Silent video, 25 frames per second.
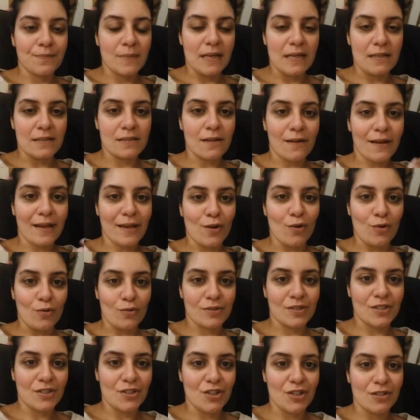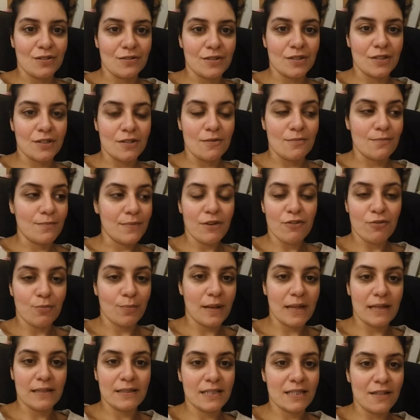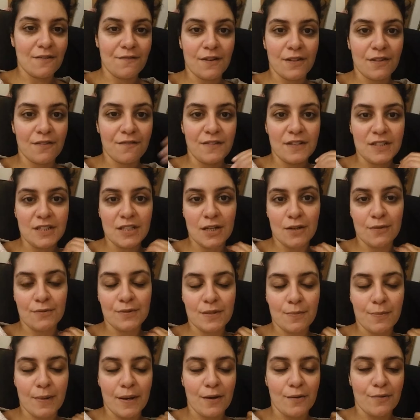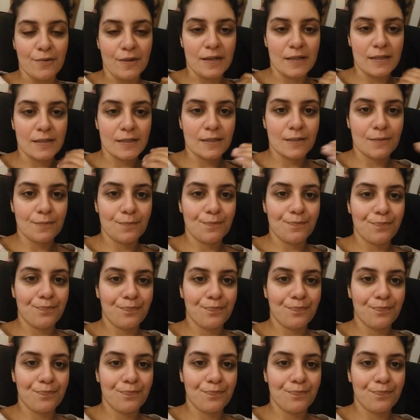It's like oxygen to them. There are plenty of other videos about this.